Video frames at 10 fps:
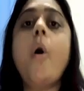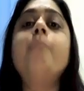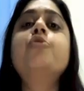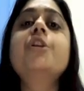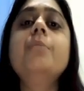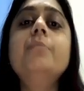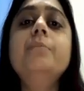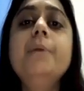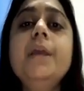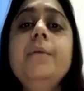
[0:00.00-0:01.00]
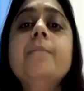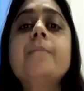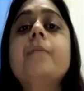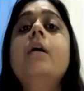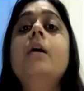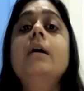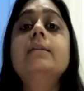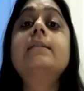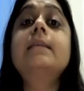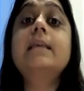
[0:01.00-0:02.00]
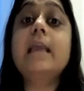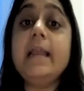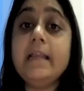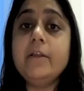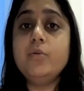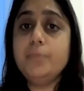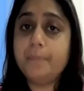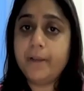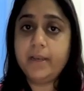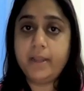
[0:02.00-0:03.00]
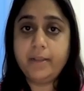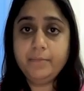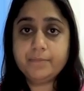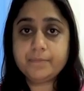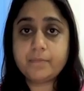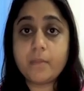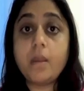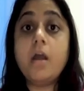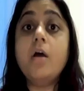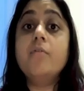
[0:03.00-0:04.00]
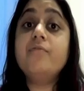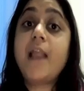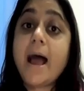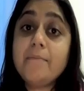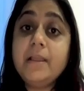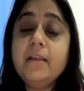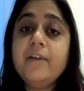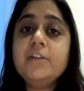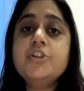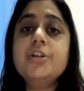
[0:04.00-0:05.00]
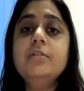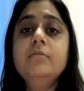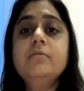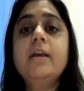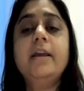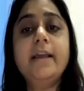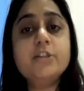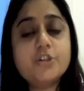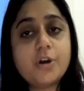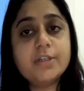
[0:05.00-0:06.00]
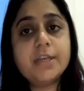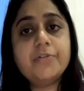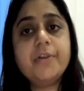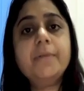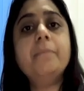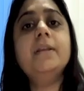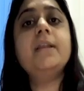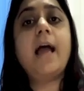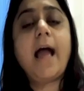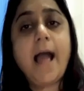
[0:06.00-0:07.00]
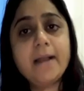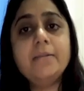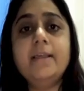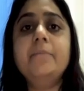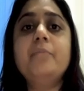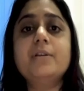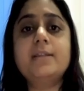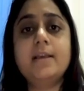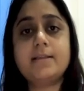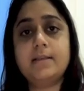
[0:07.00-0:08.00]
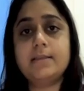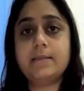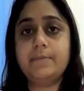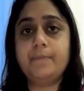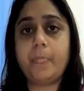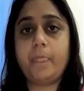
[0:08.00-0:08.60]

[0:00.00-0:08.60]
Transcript: Option number B, scaling root planing, flap elevation, endodontic treatment, and then prosthesis.